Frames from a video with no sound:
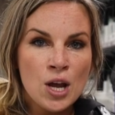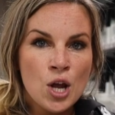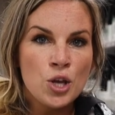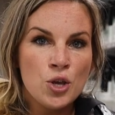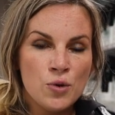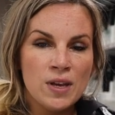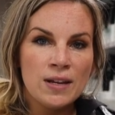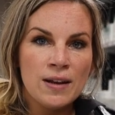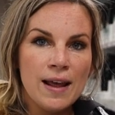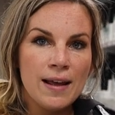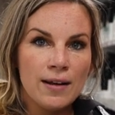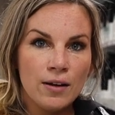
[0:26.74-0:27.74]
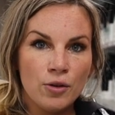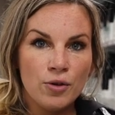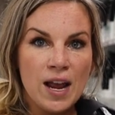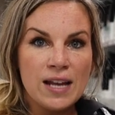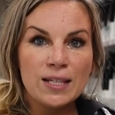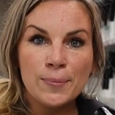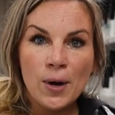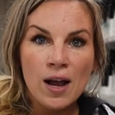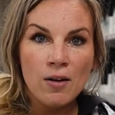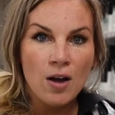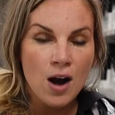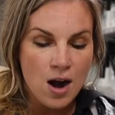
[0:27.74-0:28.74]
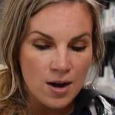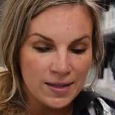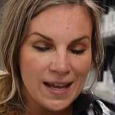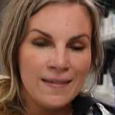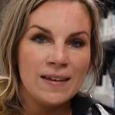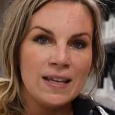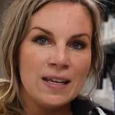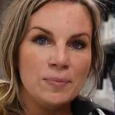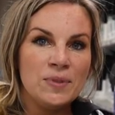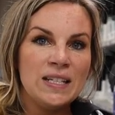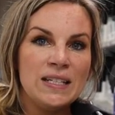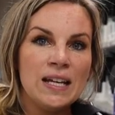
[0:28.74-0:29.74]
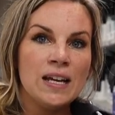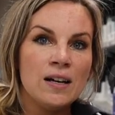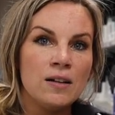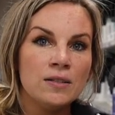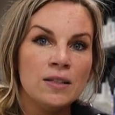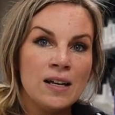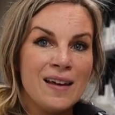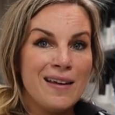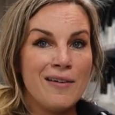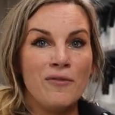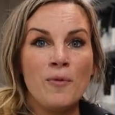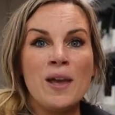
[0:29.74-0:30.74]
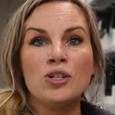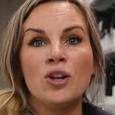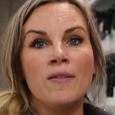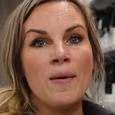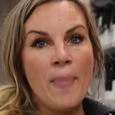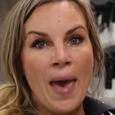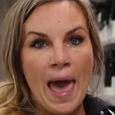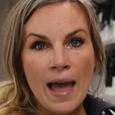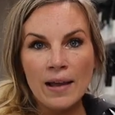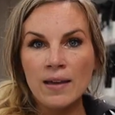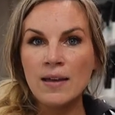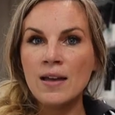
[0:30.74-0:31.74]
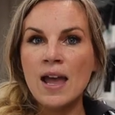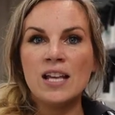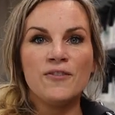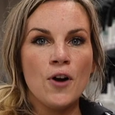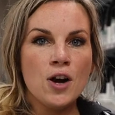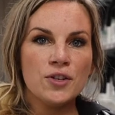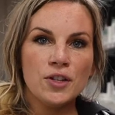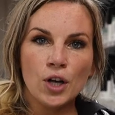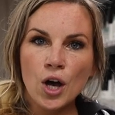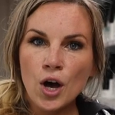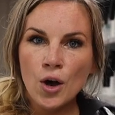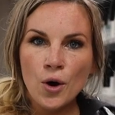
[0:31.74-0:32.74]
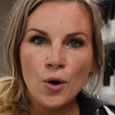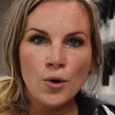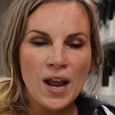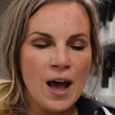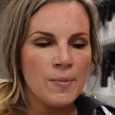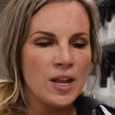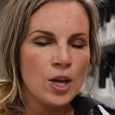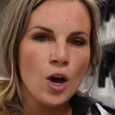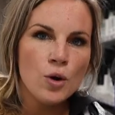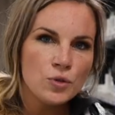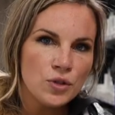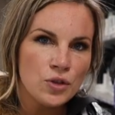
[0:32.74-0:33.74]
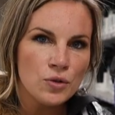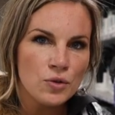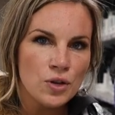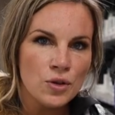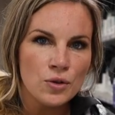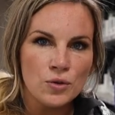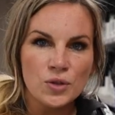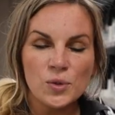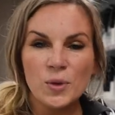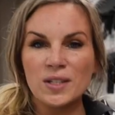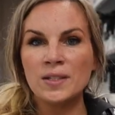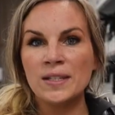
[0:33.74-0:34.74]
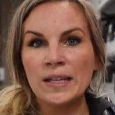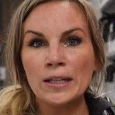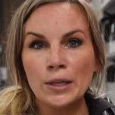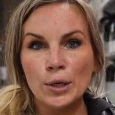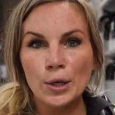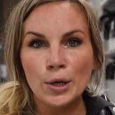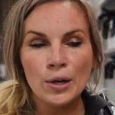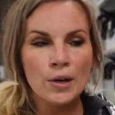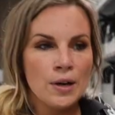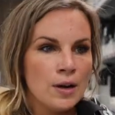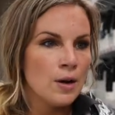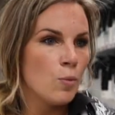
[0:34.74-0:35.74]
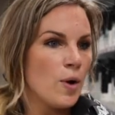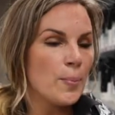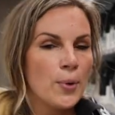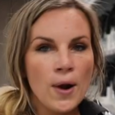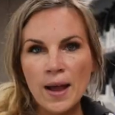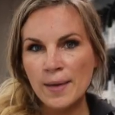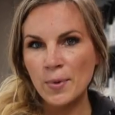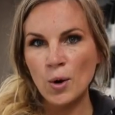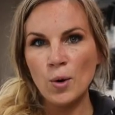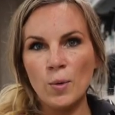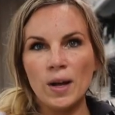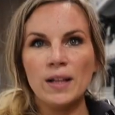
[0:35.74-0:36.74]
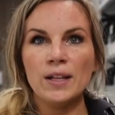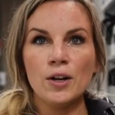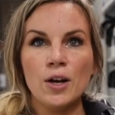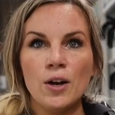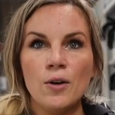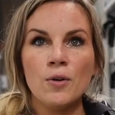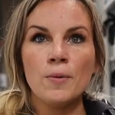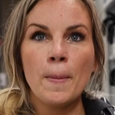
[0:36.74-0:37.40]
You can create spray out cards and then keep detailed information on the back as far as the code, how many coats you use, what sealer, what primer, what clear coat.